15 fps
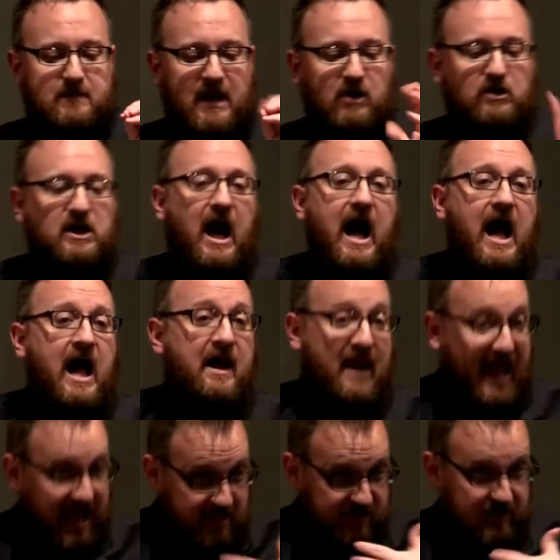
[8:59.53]
about
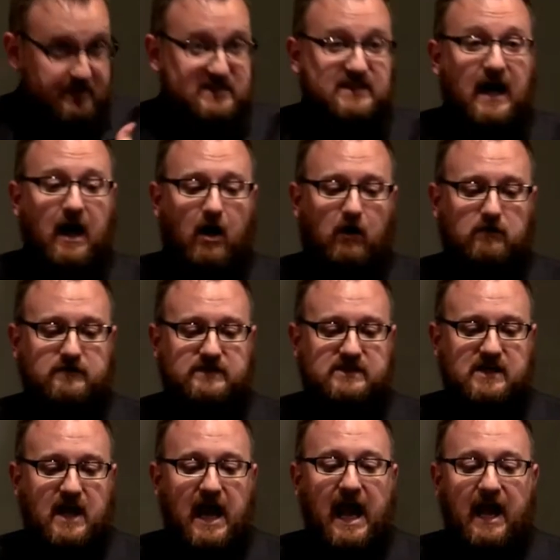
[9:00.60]
God and
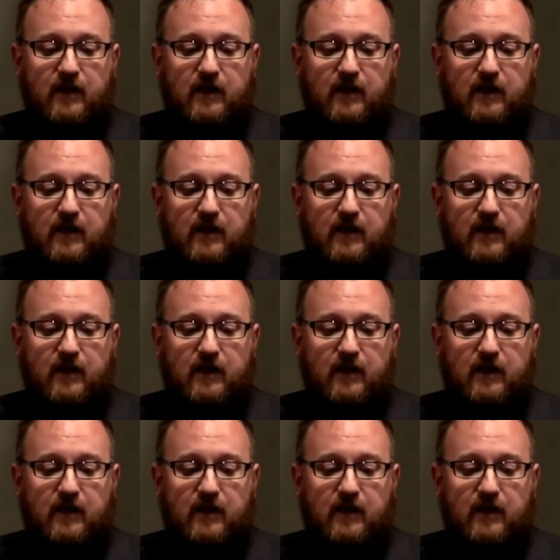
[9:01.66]
themselves